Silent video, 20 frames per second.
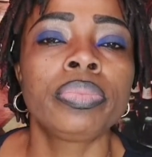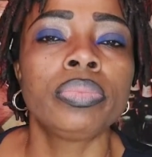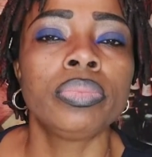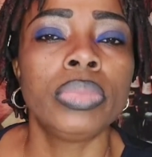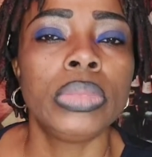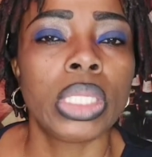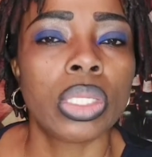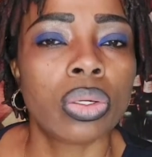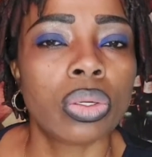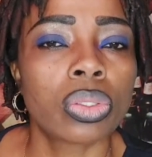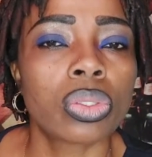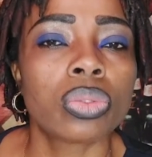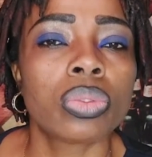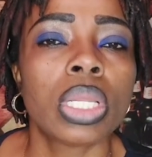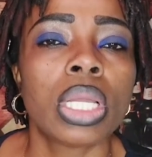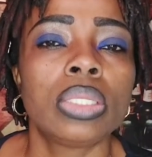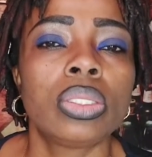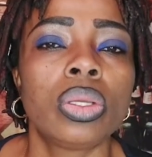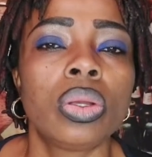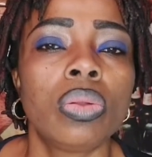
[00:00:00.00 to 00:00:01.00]
because
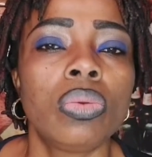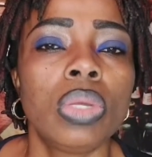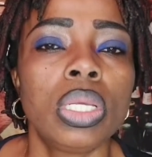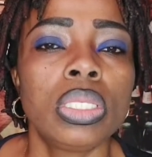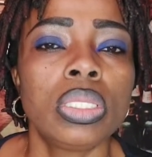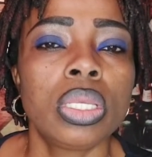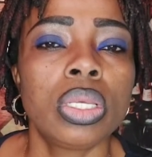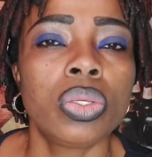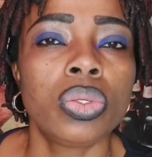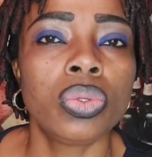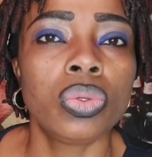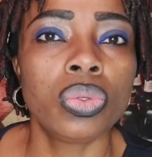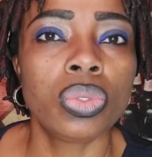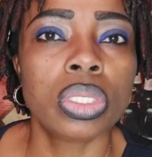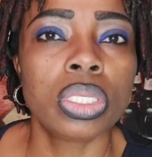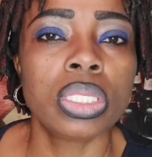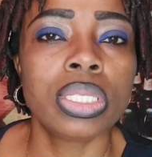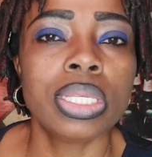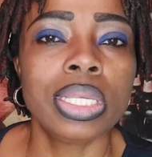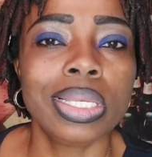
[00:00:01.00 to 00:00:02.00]
now they always
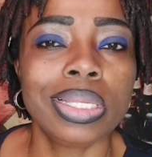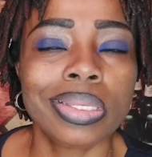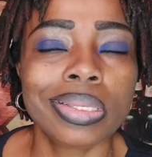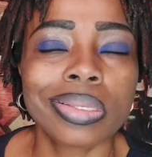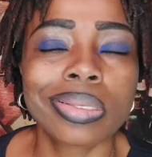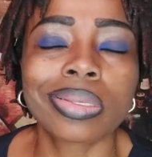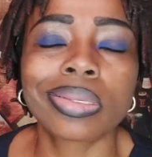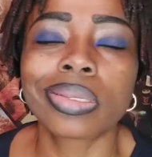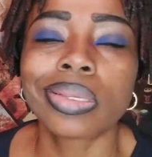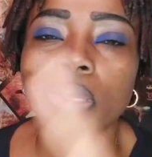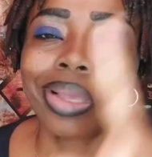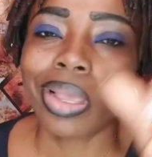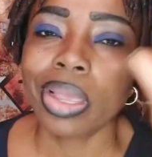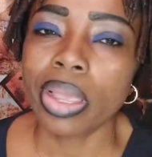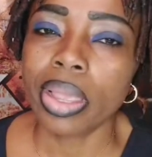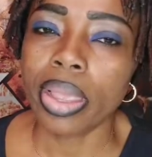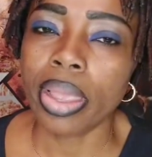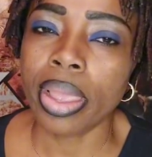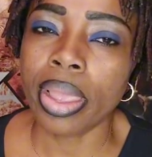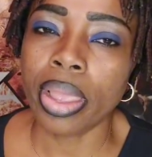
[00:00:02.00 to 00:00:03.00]
use this
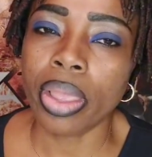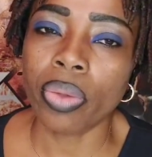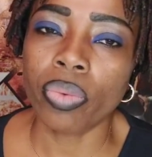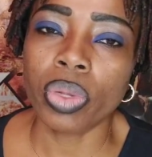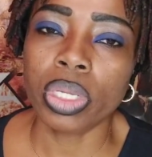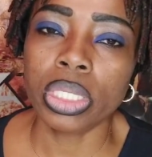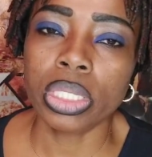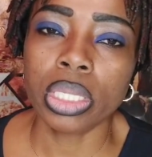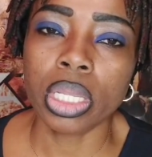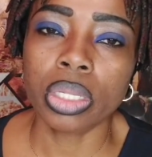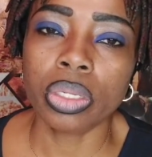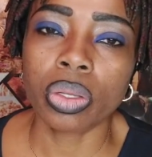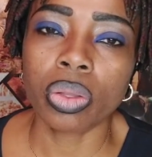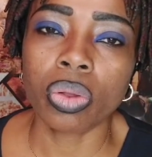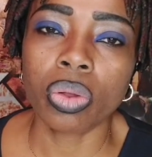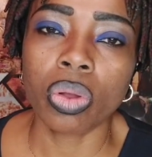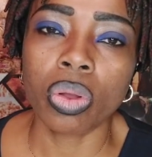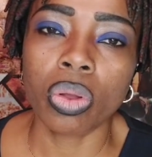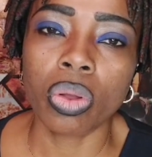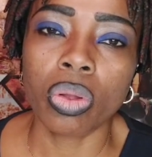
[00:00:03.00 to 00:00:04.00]
what is that they
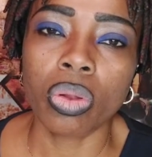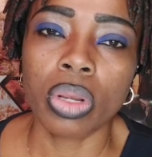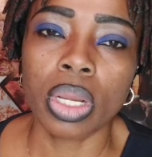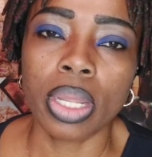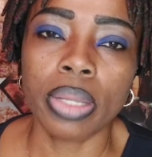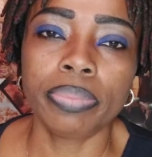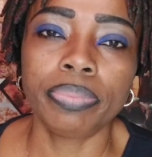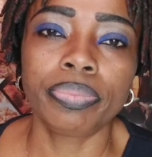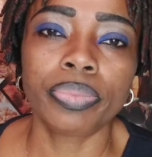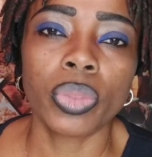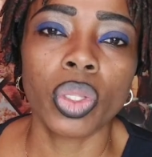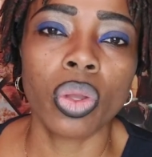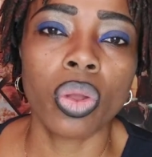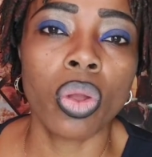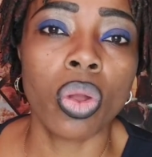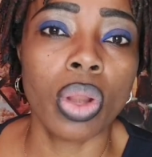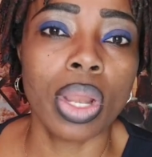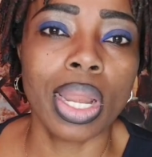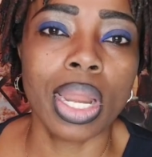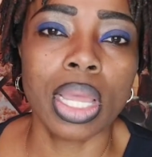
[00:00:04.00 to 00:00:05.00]
call land,
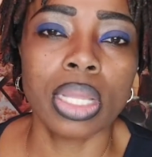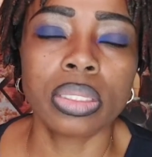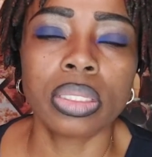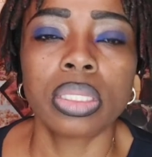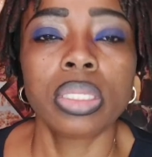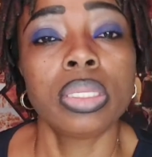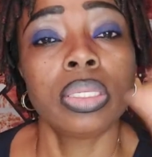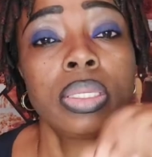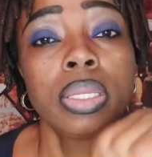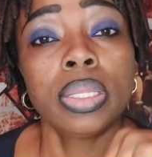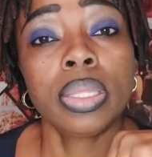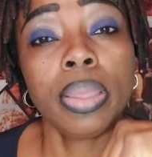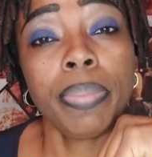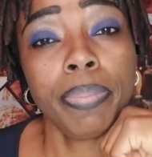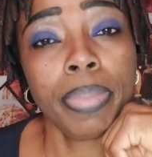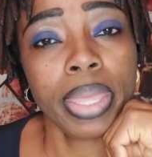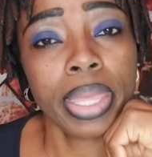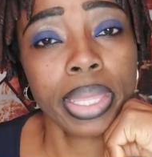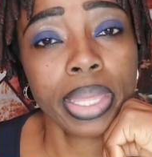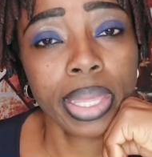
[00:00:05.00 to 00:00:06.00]
Holland, till they
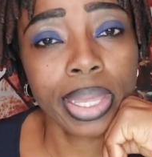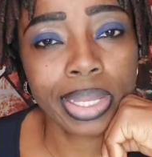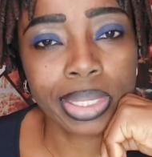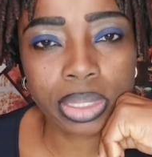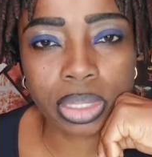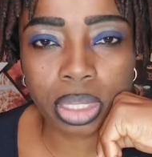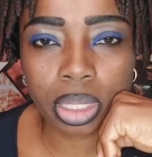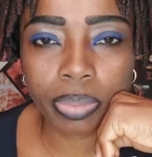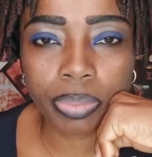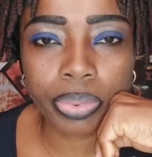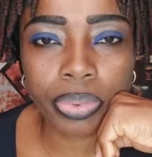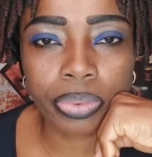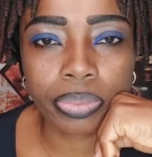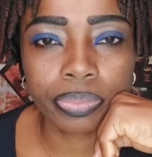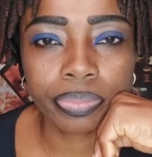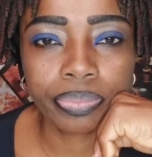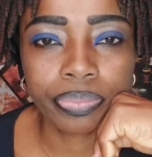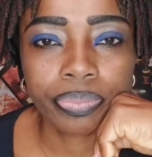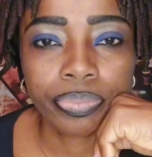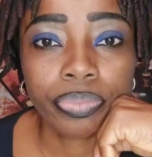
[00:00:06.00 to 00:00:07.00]
make example.
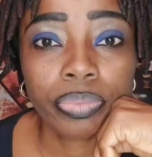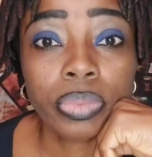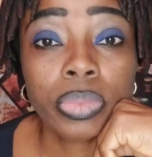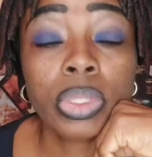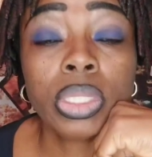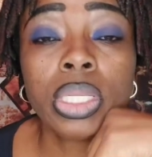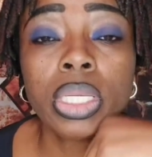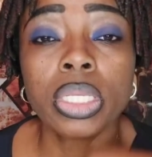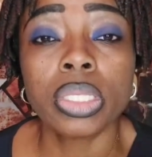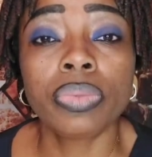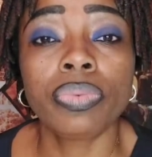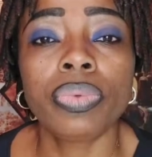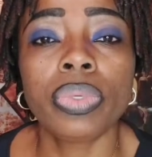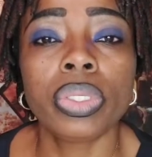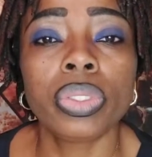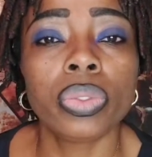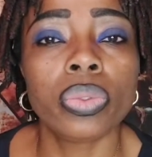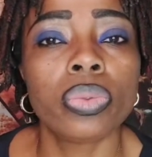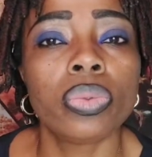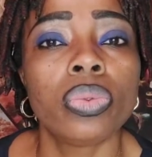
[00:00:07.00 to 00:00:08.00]
This
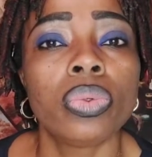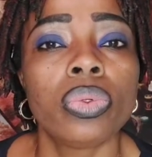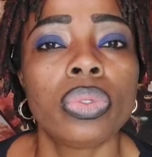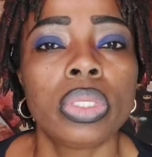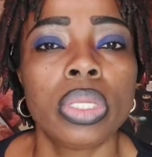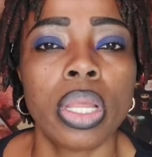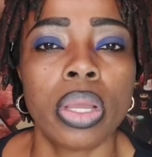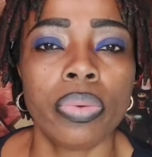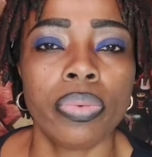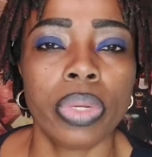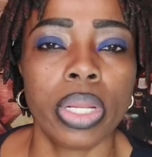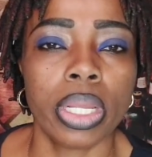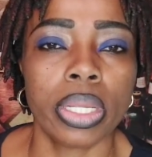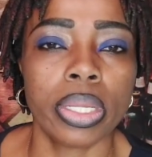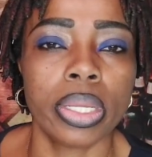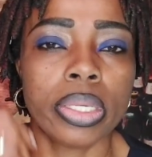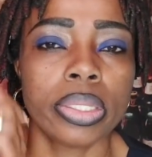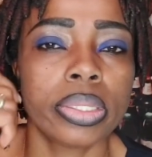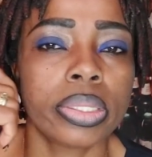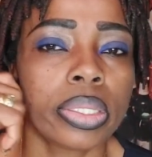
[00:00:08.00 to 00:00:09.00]
video now we
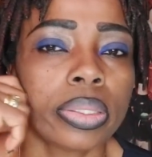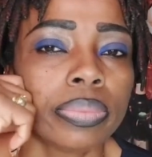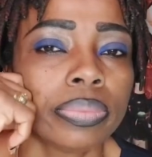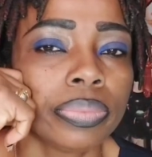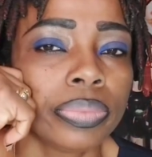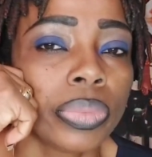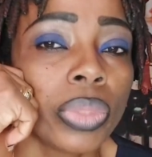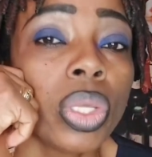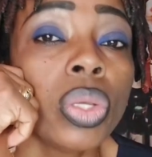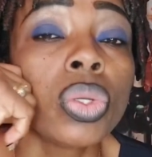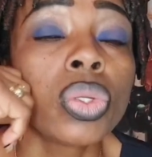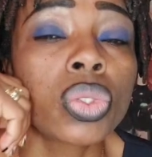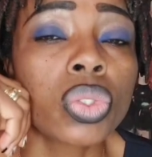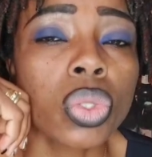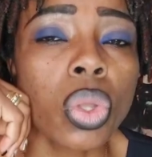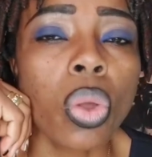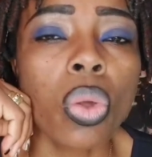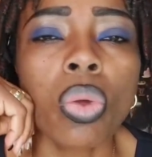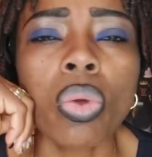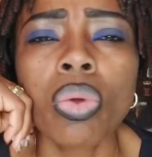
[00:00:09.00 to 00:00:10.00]
get them.
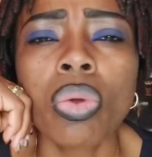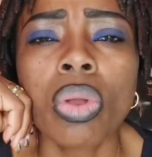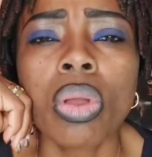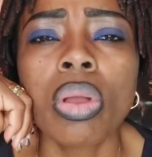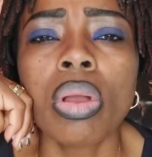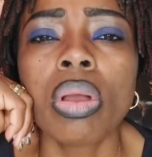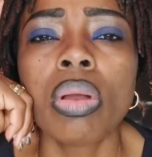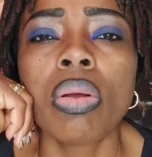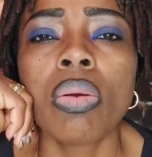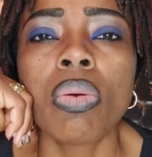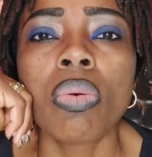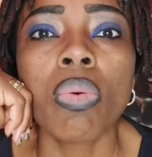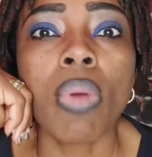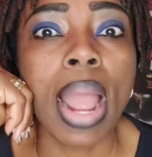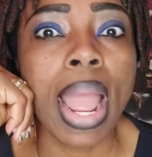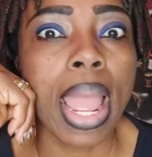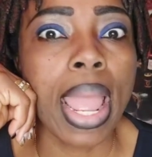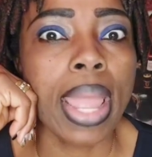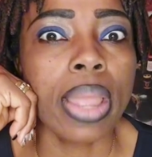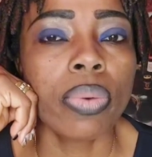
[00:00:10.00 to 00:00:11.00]
So
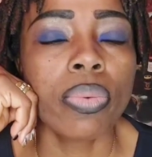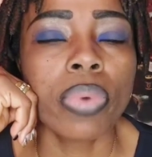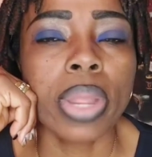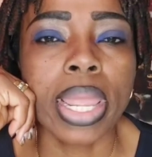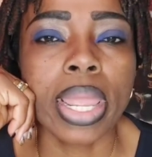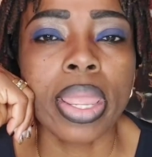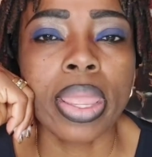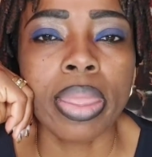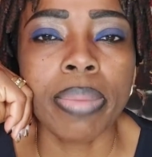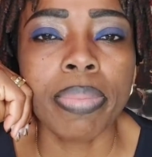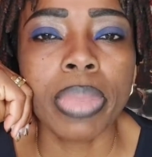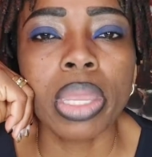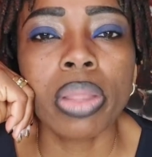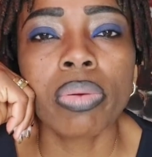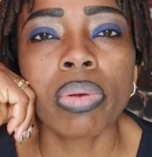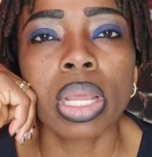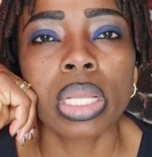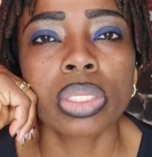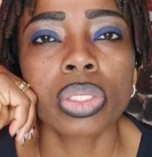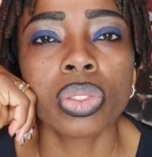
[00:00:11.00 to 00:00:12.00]
why we
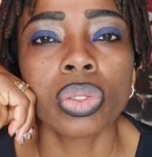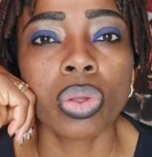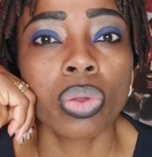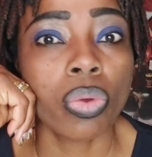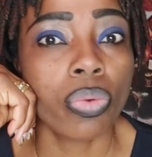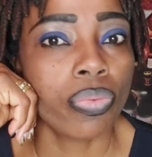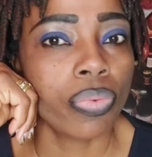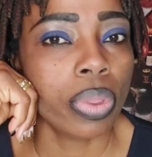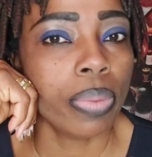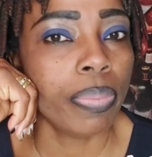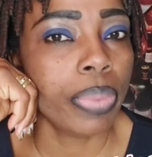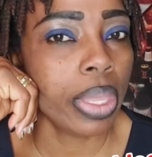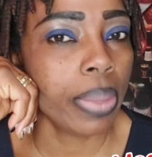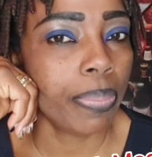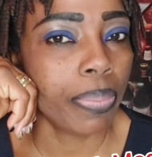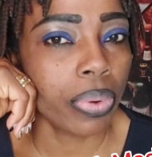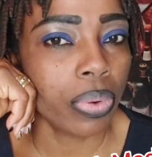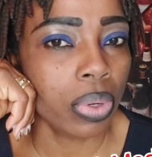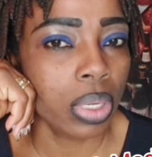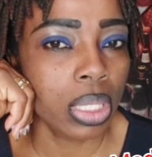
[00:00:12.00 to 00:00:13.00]
immigrant not go fit be
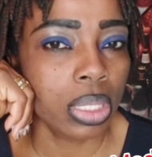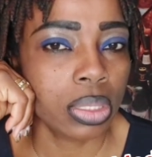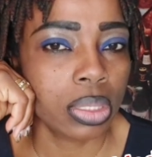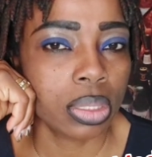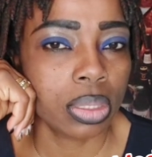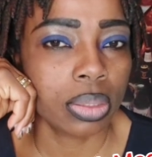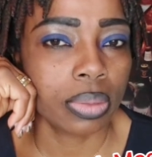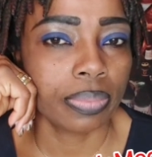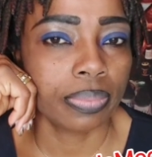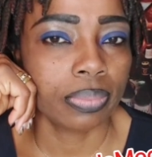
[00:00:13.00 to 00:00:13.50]
police?